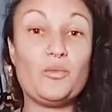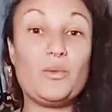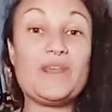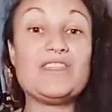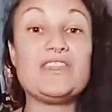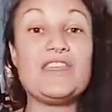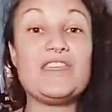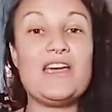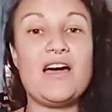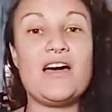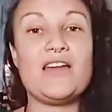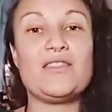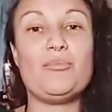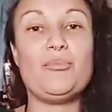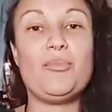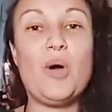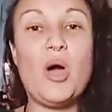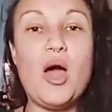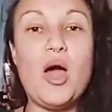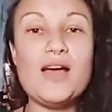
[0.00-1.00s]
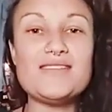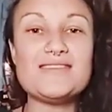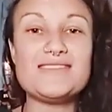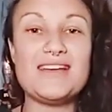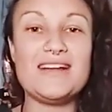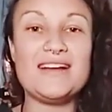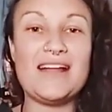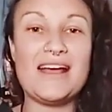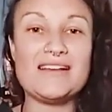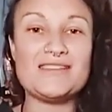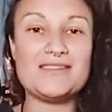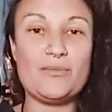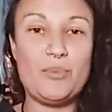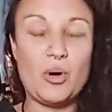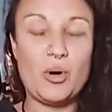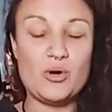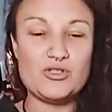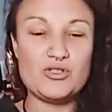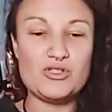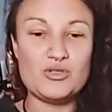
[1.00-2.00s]
with the other person, as
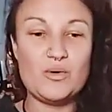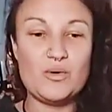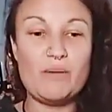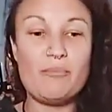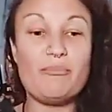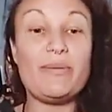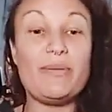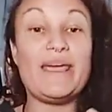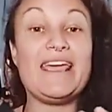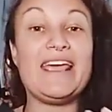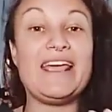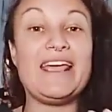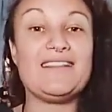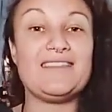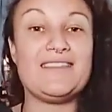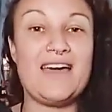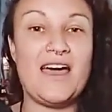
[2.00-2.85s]
opposed to it being